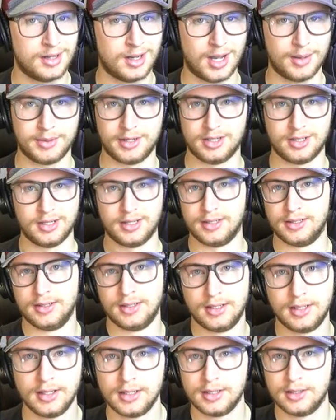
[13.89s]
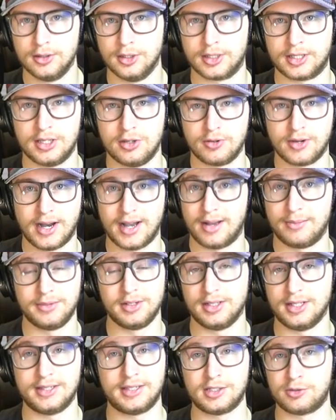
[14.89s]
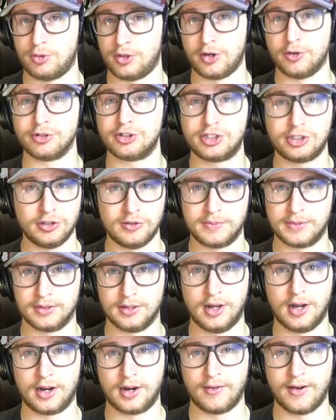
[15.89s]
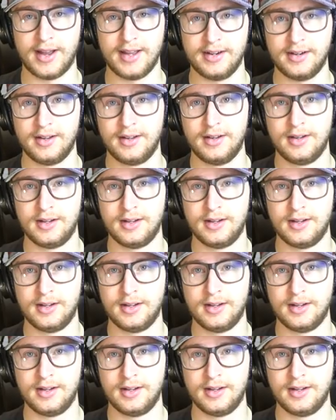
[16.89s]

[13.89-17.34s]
I'm going to look at you guys. I'm going to let this one go super long, all right?